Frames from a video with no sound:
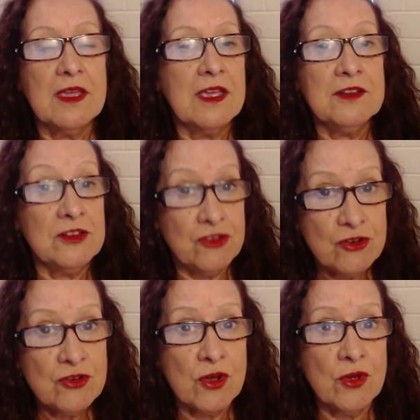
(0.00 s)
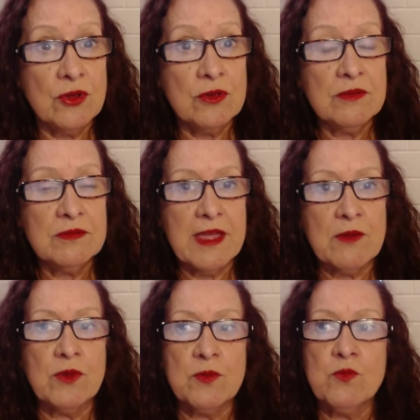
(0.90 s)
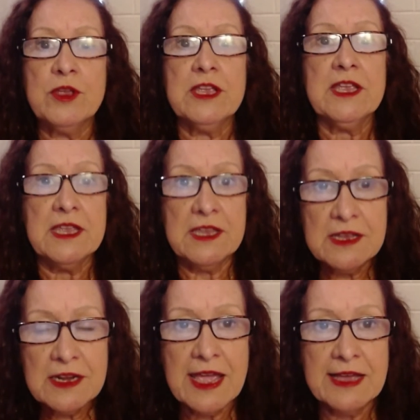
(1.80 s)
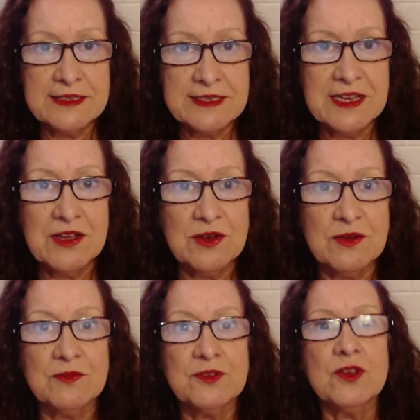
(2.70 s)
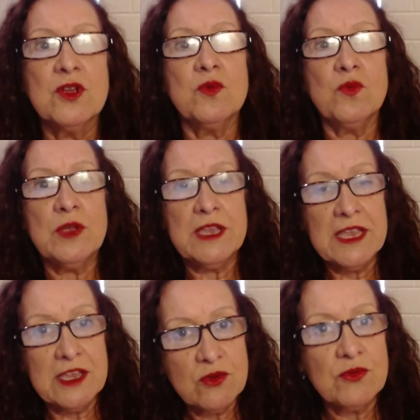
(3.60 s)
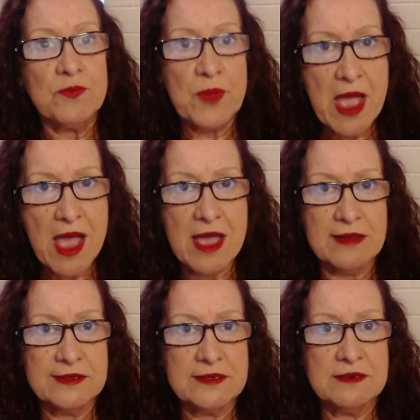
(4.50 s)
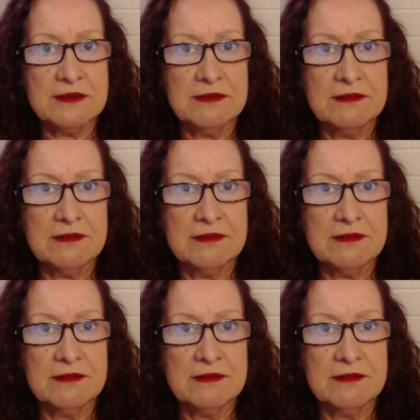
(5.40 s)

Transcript: And did you know that when we heal ourselves, we heal the past?